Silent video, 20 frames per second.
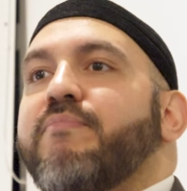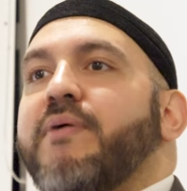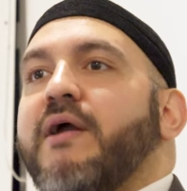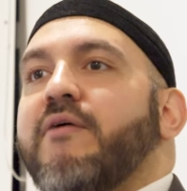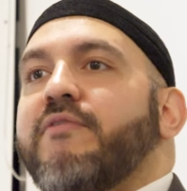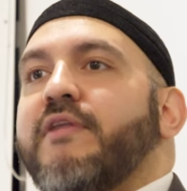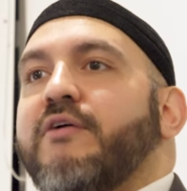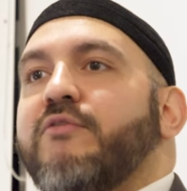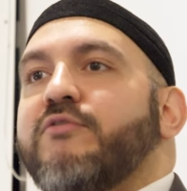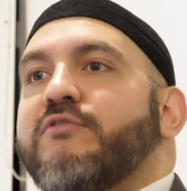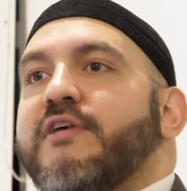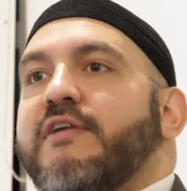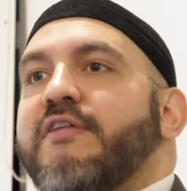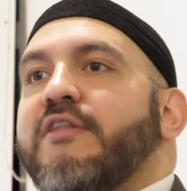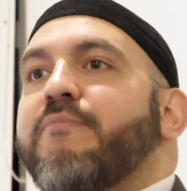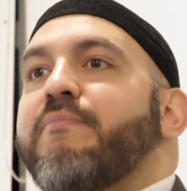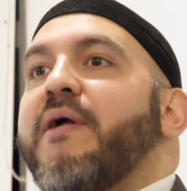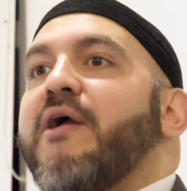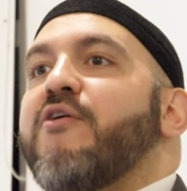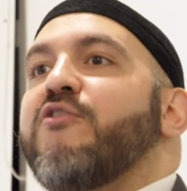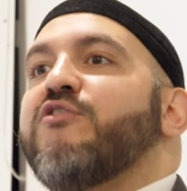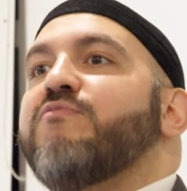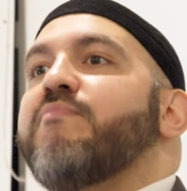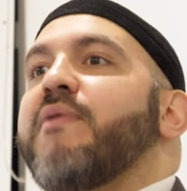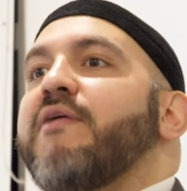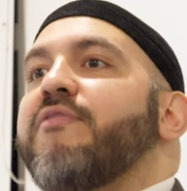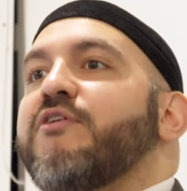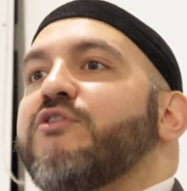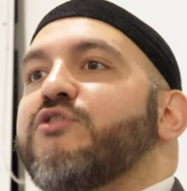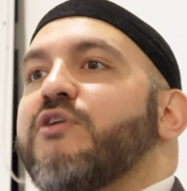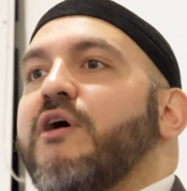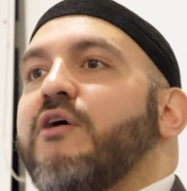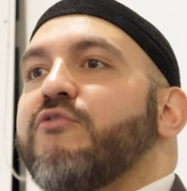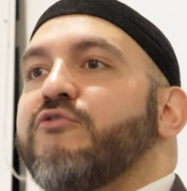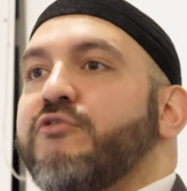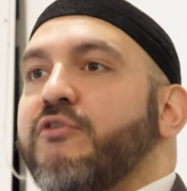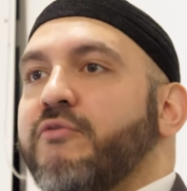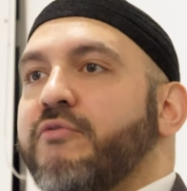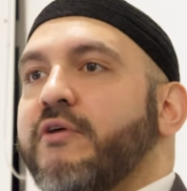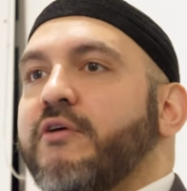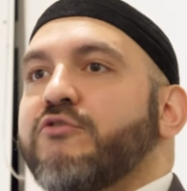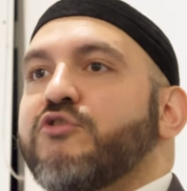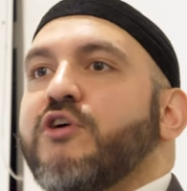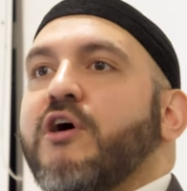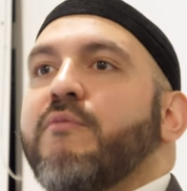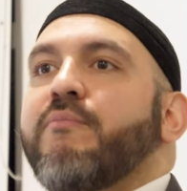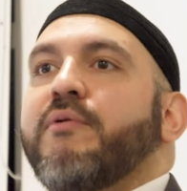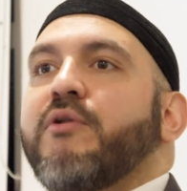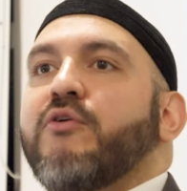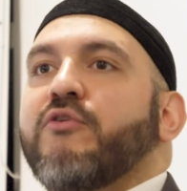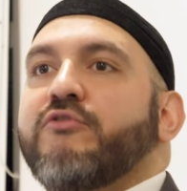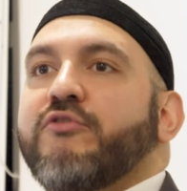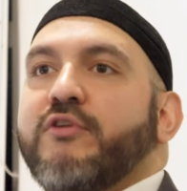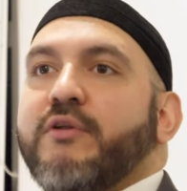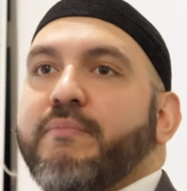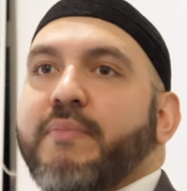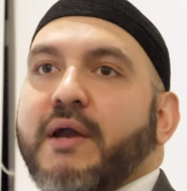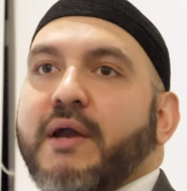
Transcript: they would say that the parents made the child, so the child belongs to the